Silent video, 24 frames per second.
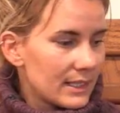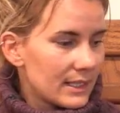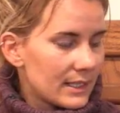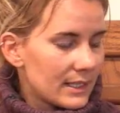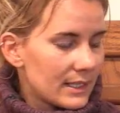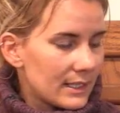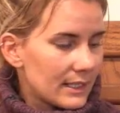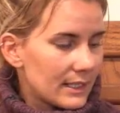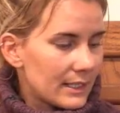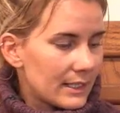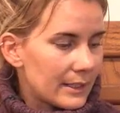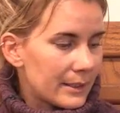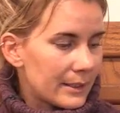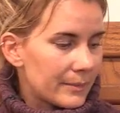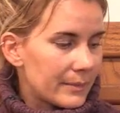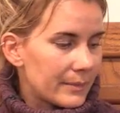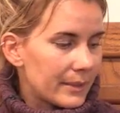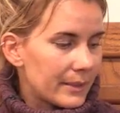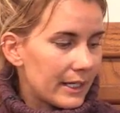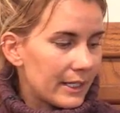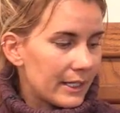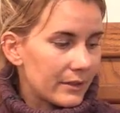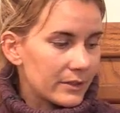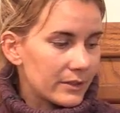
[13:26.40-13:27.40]

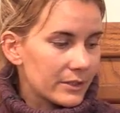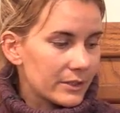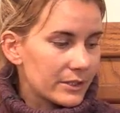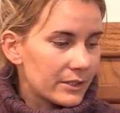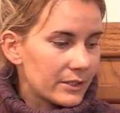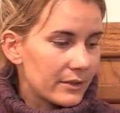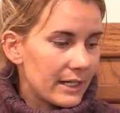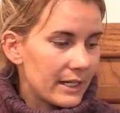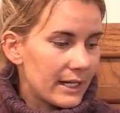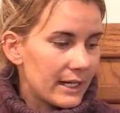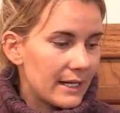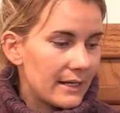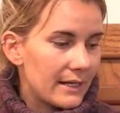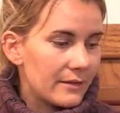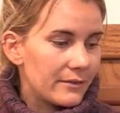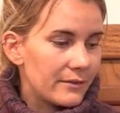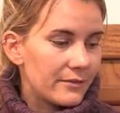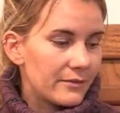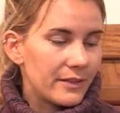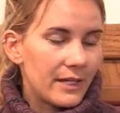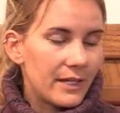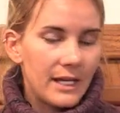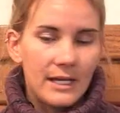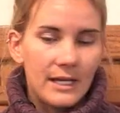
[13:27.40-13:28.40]
I also have
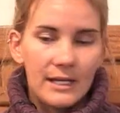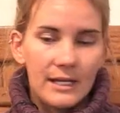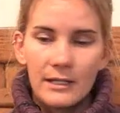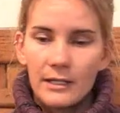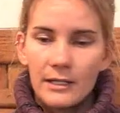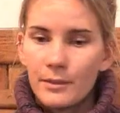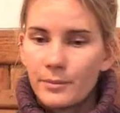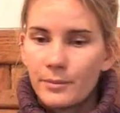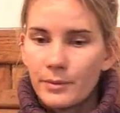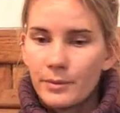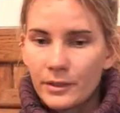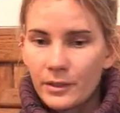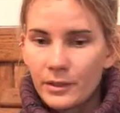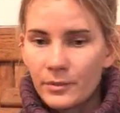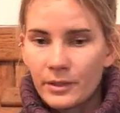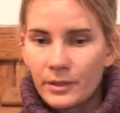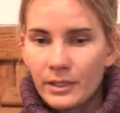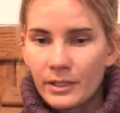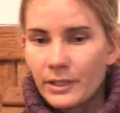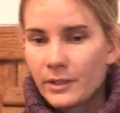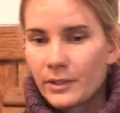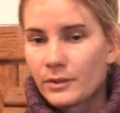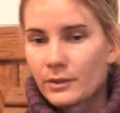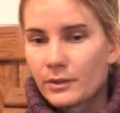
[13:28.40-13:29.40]
a book where I
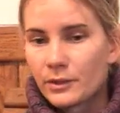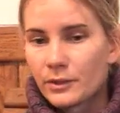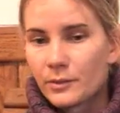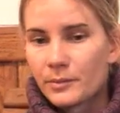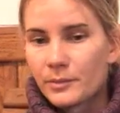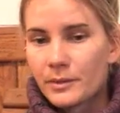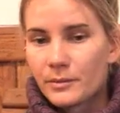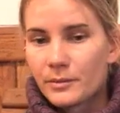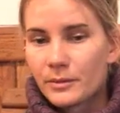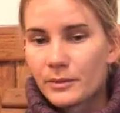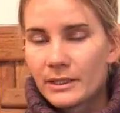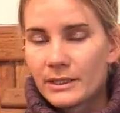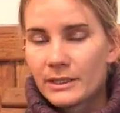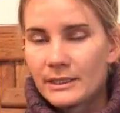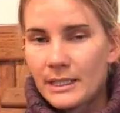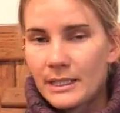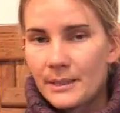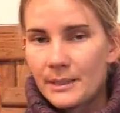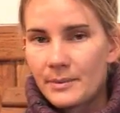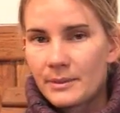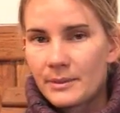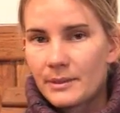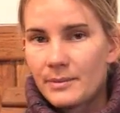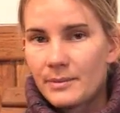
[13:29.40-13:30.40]
go a little bit more in
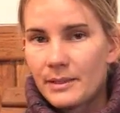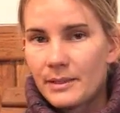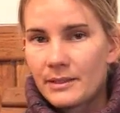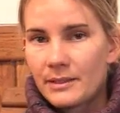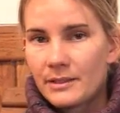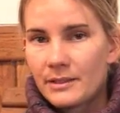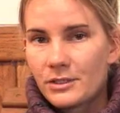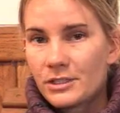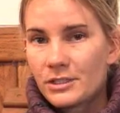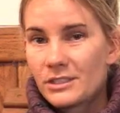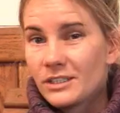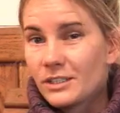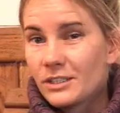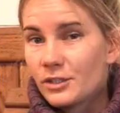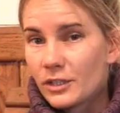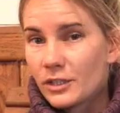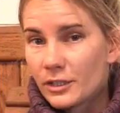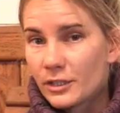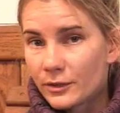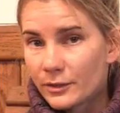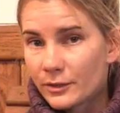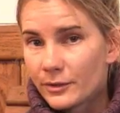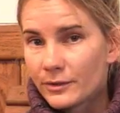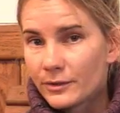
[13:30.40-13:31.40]
depth about just in
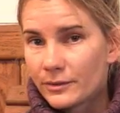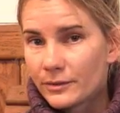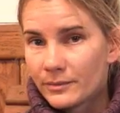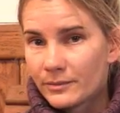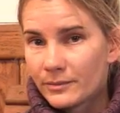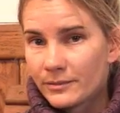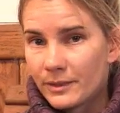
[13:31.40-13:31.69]
general